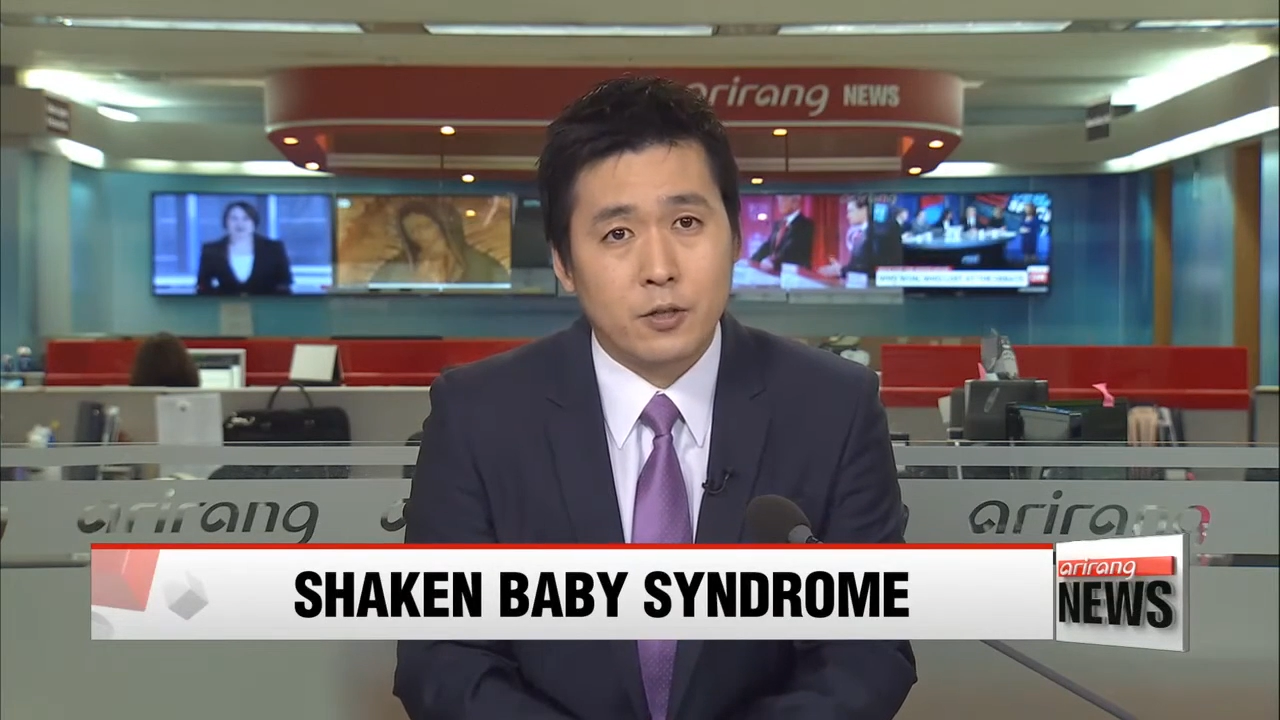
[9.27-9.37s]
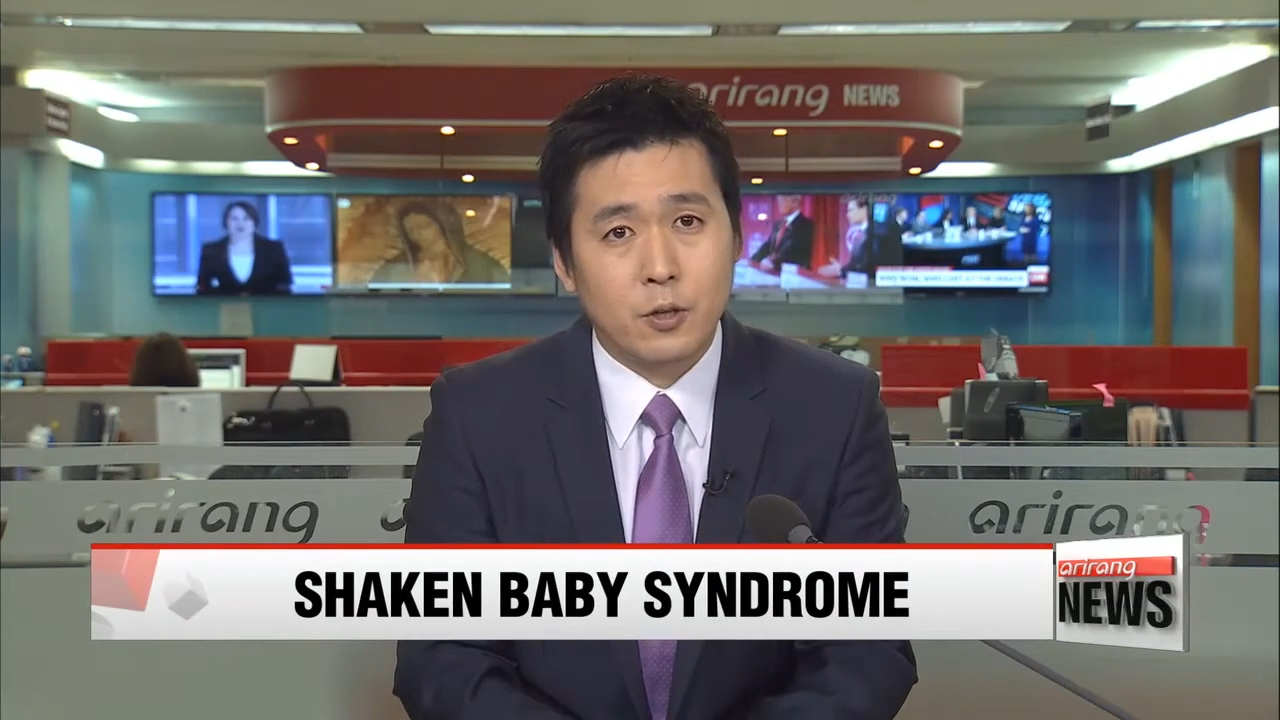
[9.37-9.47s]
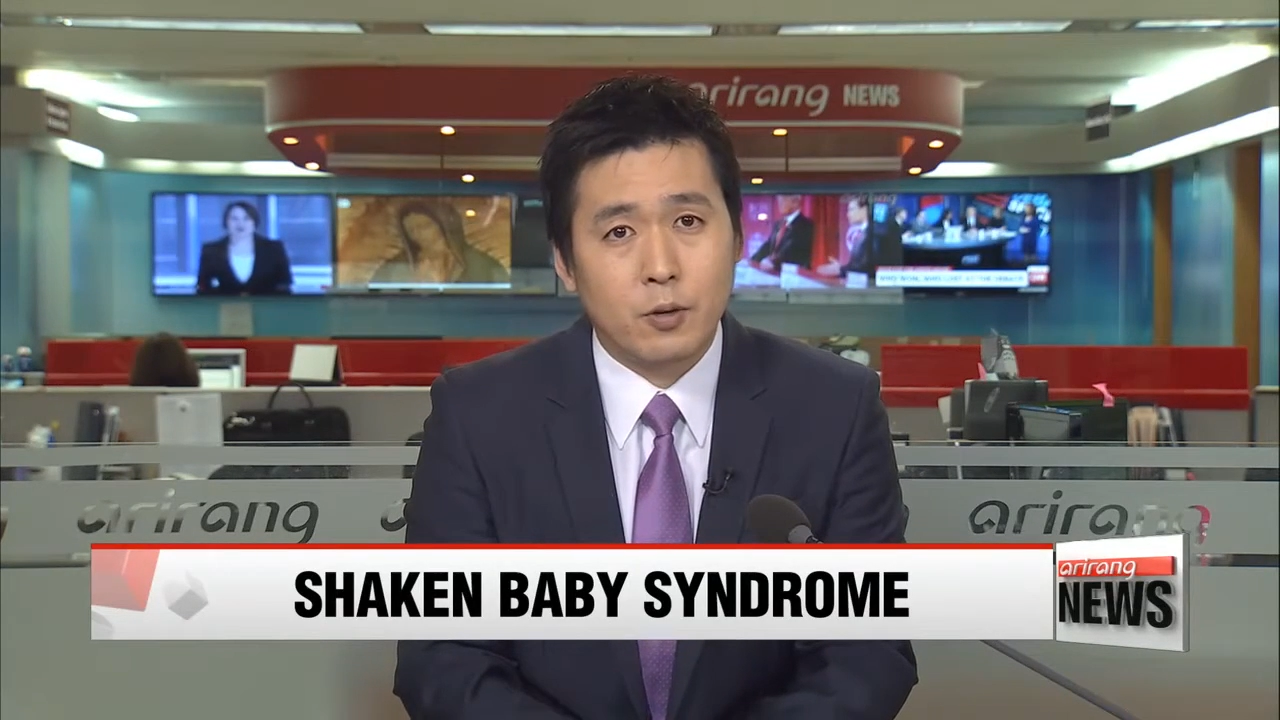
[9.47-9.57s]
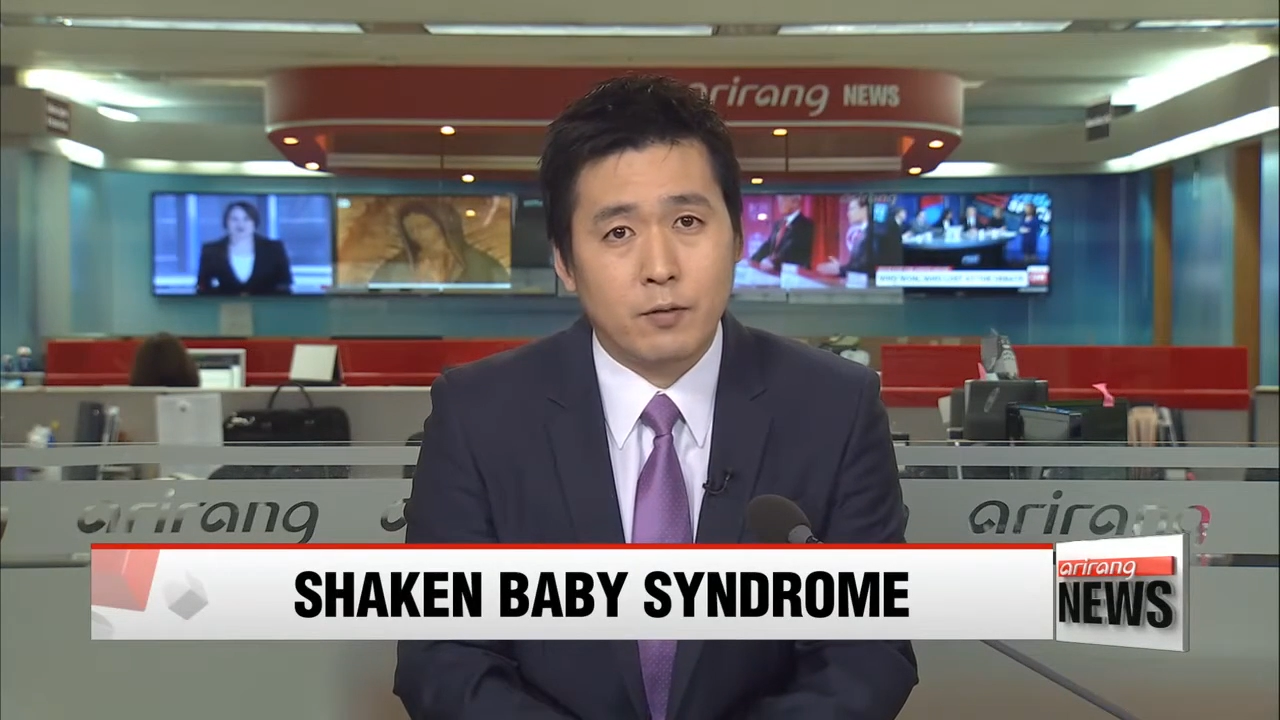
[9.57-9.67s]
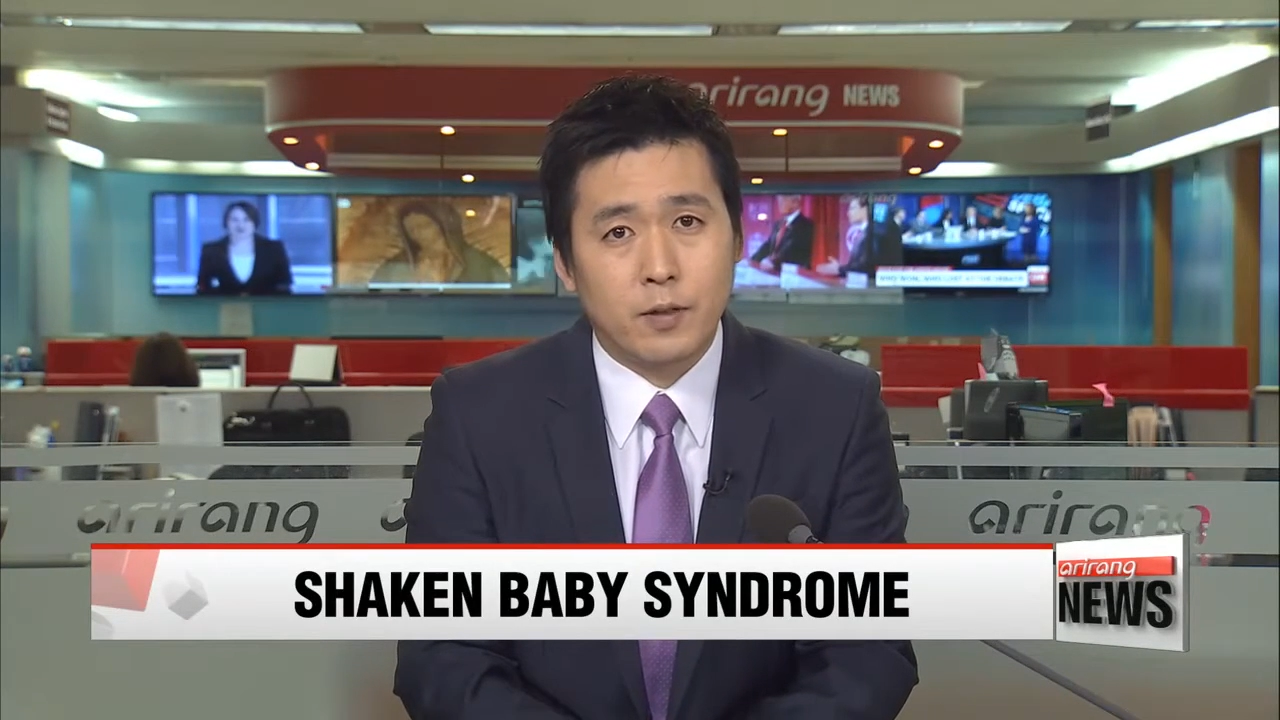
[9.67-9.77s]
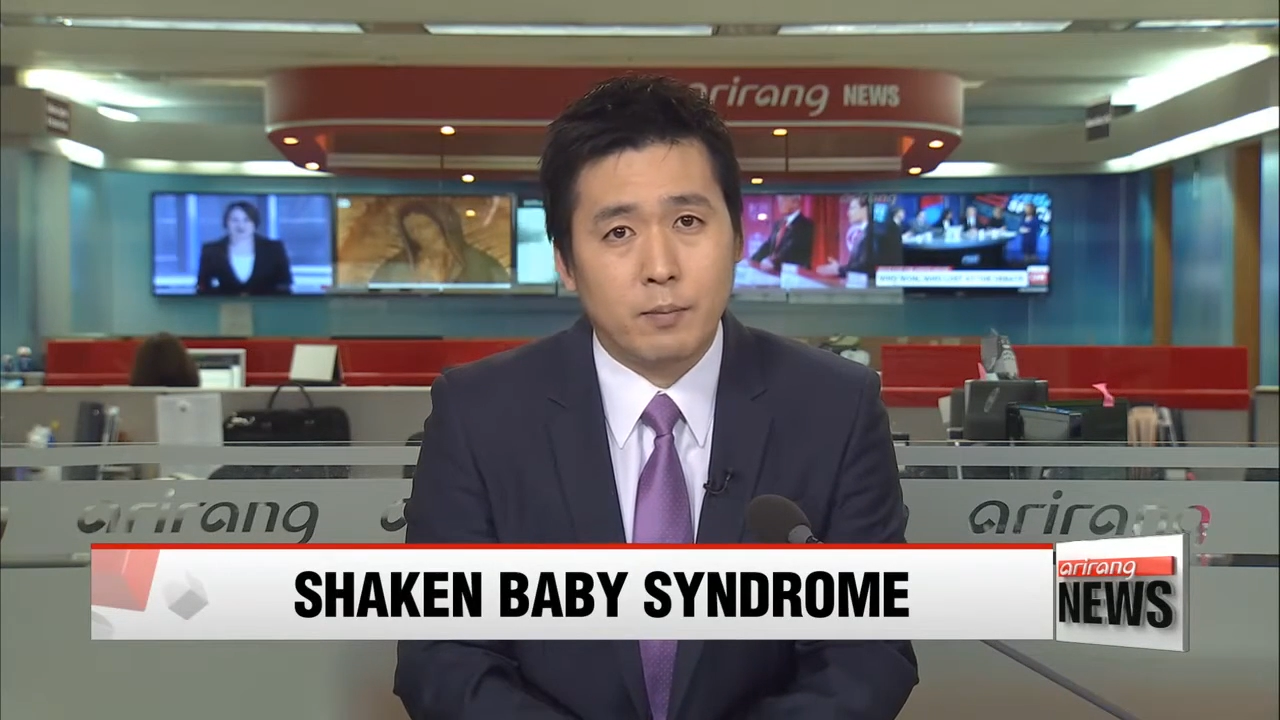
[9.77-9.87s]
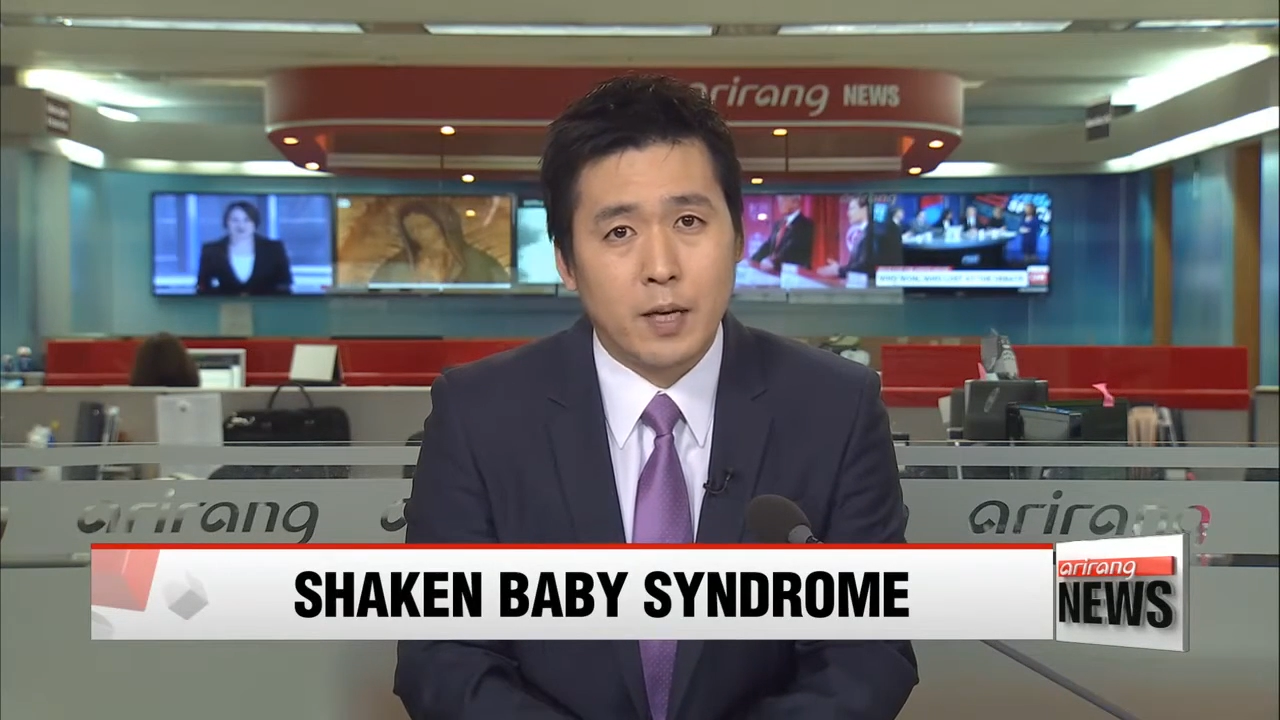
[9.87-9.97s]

show if the